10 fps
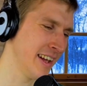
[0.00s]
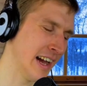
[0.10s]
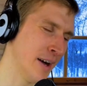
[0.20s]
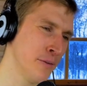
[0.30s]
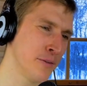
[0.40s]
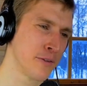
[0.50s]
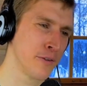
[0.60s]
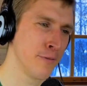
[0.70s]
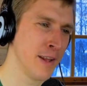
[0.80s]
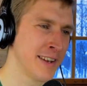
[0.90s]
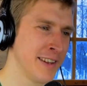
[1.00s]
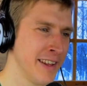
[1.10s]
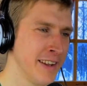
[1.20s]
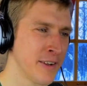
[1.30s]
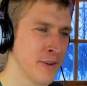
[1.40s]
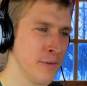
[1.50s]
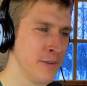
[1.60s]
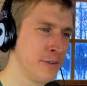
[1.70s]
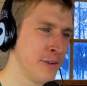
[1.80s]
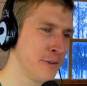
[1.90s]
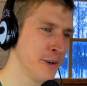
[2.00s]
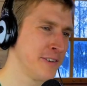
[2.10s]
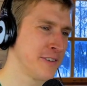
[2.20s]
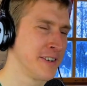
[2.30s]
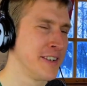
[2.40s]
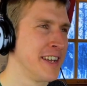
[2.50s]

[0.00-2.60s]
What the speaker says: was just reflecting that in the COVID situation,